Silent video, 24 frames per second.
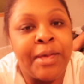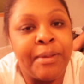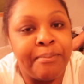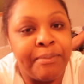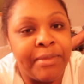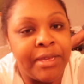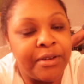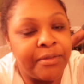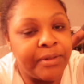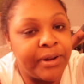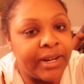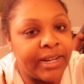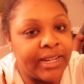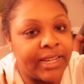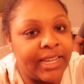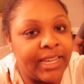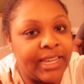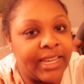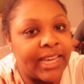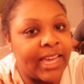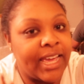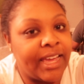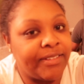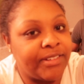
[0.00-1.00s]
me
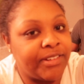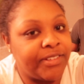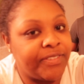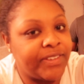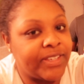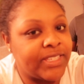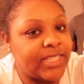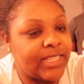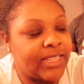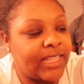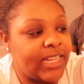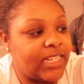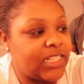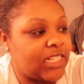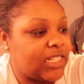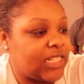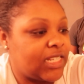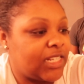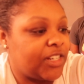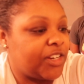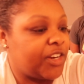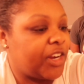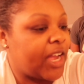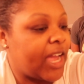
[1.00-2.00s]
working. I have to fix Elijah
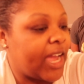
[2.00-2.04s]
dinner.